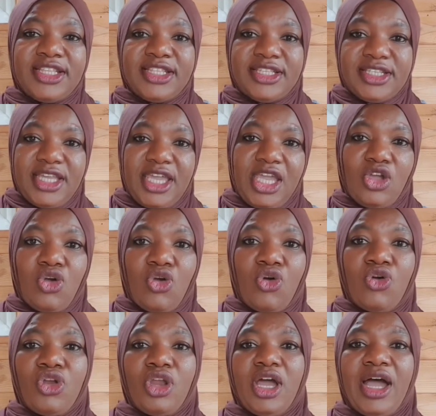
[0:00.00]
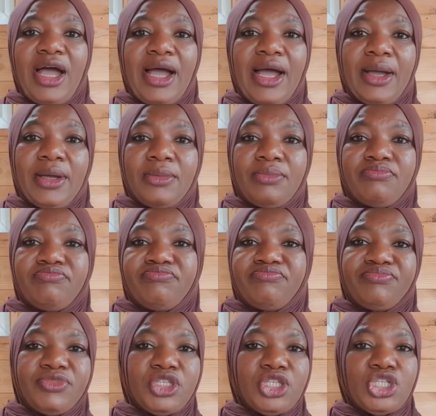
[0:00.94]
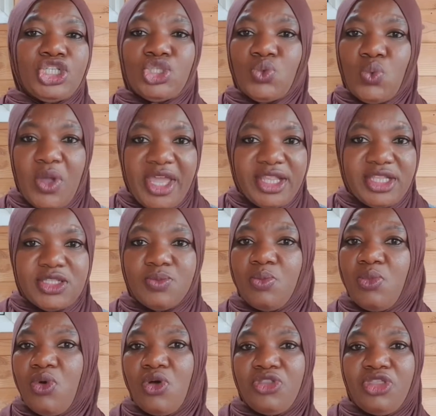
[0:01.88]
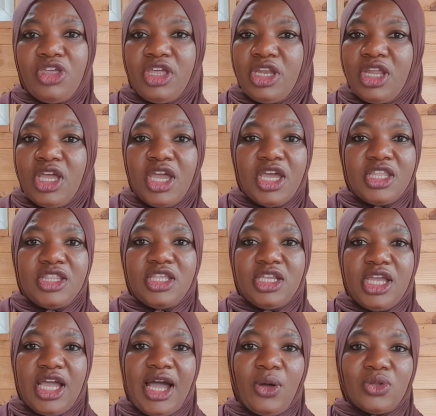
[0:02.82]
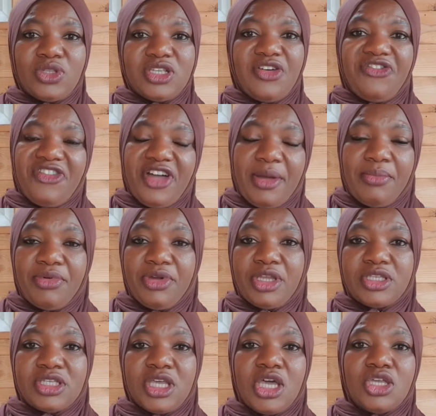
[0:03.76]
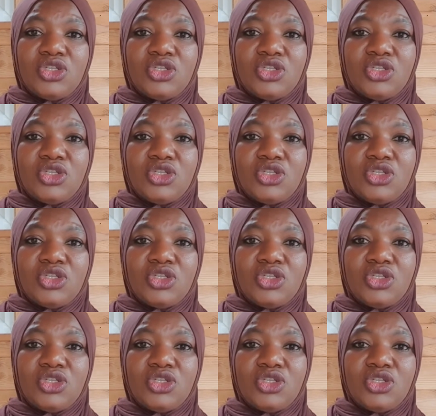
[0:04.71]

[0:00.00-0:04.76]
take on our sweat more than the outer fabrics.